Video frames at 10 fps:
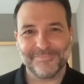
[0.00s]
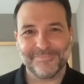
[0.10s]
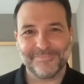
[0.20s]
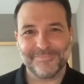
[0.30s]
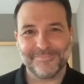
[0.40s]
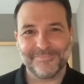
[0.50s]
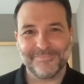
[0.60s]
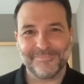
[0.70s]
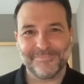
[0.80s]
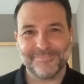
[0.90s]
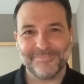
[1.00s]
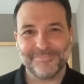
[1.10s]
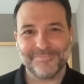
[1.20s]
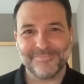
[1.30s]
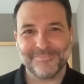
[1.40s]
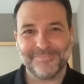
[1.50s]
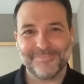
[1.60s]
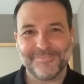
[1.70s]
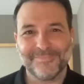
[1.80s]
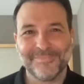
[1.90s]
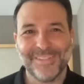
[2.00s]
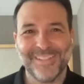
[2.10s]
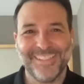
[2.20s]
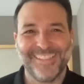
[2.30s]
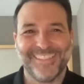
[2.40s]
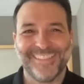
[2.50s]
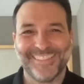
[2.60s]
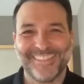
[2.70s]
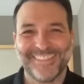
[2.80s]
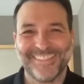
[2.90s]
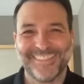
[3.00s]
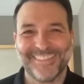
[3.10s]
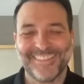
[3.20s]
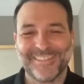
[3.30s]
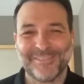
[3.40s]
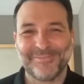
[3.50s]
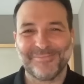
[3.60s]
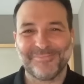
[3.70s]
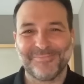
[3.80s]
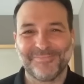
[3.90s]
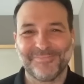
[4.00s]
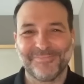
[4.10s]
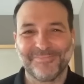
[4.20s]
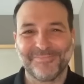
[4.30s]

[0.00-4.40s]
This person isn't speaking.